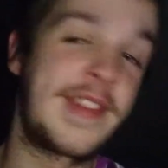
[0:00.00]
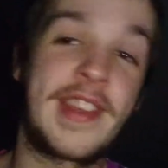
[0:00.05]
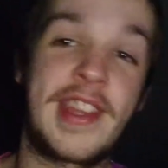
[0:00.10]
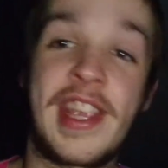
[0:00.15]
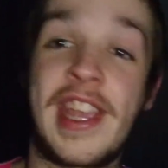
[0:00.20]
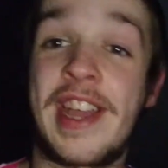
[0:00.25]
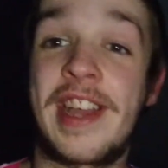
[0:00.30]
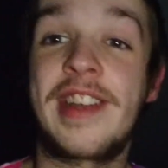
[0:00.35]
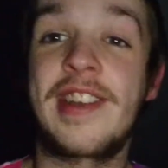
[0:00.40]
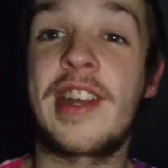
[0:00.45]

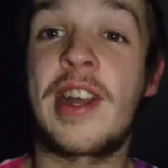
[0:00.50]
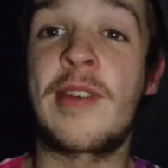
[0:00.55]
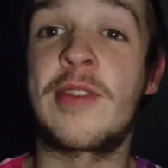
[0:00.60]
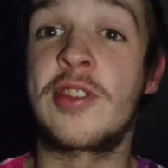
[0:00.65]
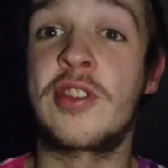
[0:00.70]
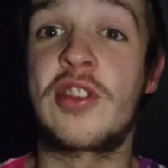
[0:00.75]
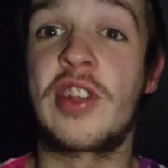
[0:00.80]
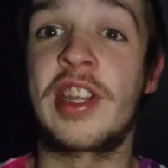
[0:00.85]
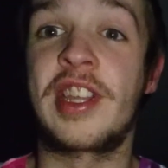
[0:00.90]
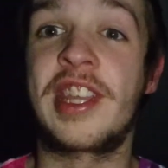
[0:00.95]
Yeah, I
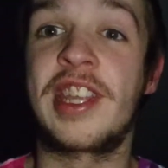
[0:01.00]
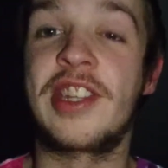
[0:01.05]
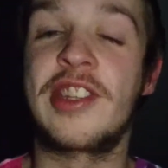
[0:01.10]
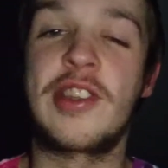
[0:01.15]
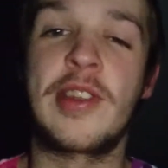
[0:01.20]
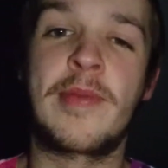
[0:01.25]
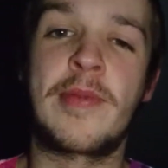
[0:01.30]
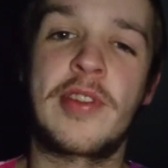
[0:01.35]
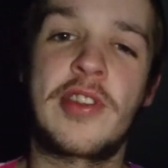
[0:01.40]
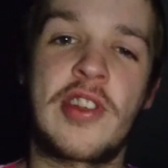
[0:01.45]
was drinking
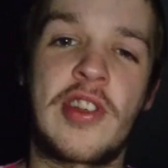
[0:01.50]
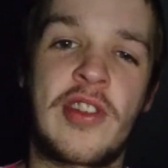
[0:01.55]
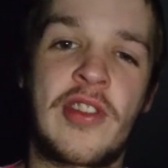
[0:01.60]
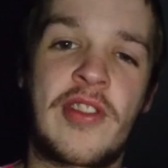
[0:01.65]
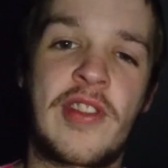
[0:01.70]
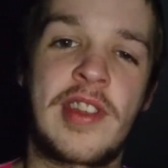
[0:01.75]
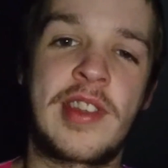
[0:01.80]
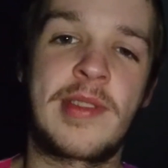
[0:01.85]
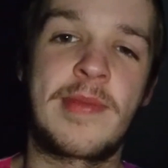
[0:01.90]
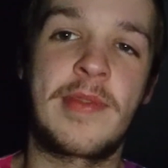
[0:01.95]
too much on
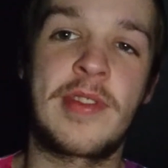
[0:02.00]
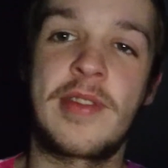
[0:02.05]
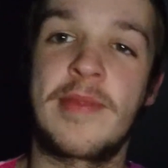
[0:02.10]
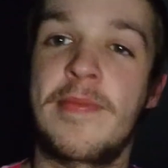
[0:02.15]
Christmas,